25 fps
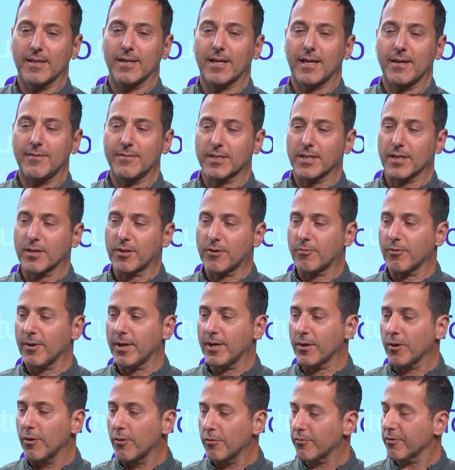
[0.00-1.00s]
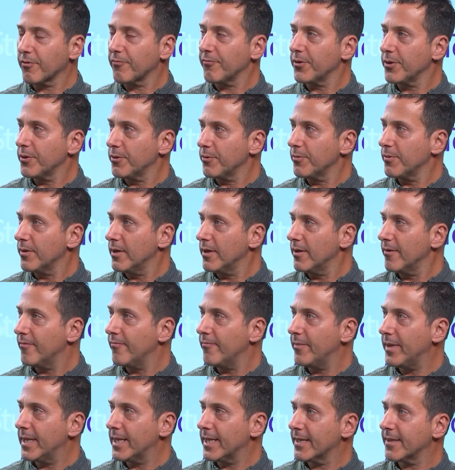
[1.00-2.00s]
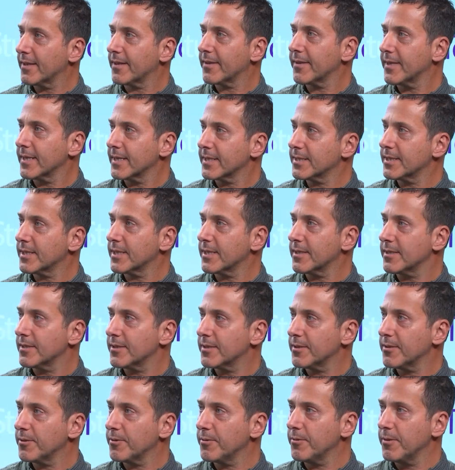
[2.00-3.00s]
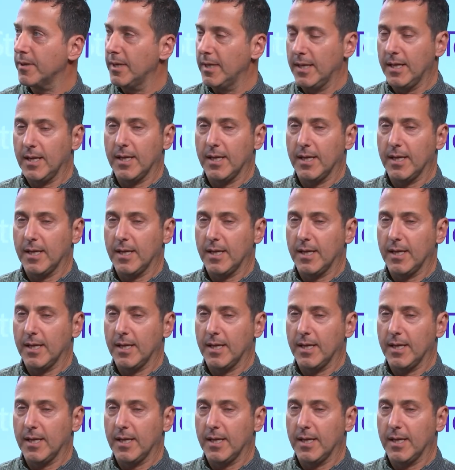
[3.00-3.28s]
that gave us a great overview of many of the things you can do.